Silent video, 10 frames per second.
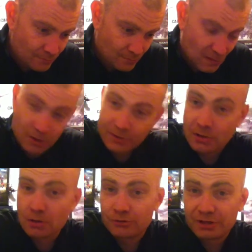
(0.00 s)
Of course,
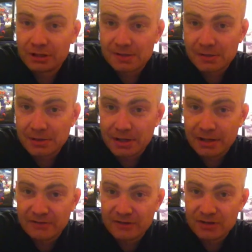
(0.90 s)
Cole Trickle's only
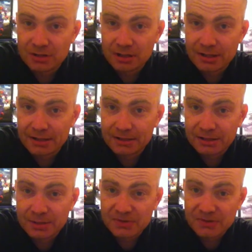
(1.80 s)
a fictional character.
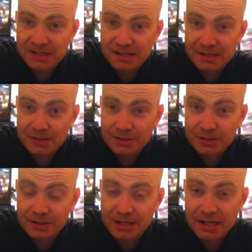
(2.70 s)
He was in Days of Thunder,
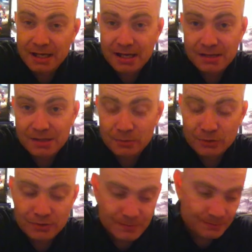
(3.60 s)
aka Tom
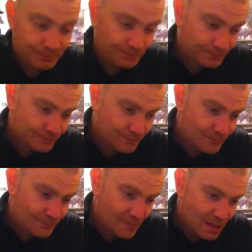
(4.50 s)
Cruise.
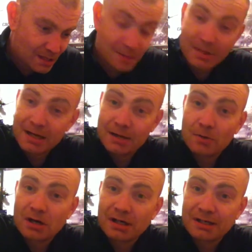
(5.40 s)
And your man out
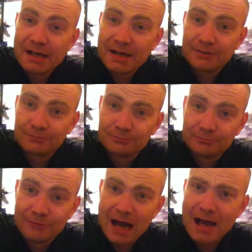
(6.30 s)
Walking Dead,
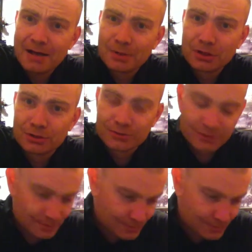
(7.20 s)
Roddy Burns.